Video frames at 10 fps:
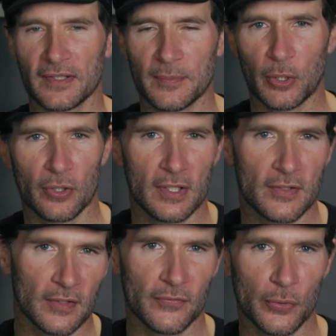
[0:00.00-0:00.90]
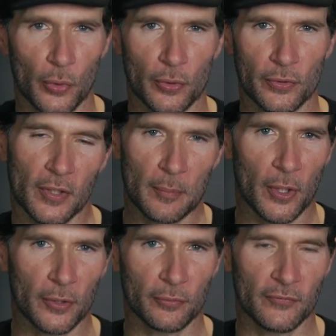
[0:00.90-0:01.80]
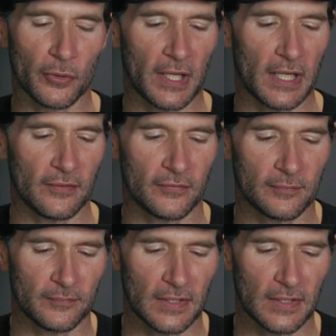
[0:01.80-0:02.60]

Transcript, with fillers: experience if you order a Bark River knife.